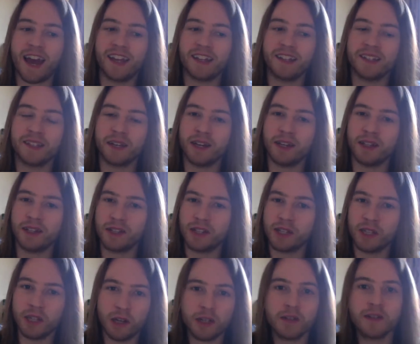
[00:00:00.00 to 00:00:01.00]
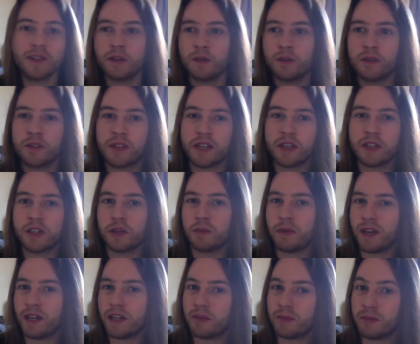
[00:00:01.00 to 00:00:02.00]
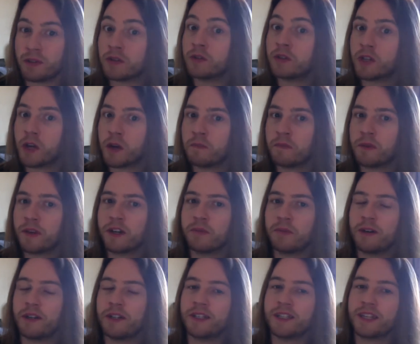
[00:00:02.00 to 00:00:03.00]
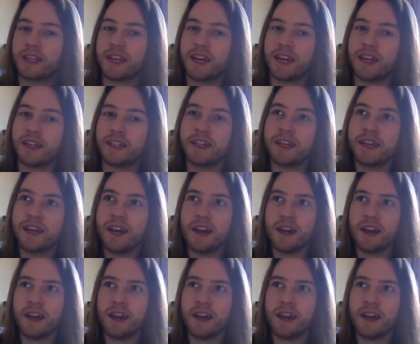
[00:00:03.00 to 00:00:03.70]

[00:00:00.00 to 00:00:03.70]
and there's a lot of little things you pick up that you don't pick up on as a kid.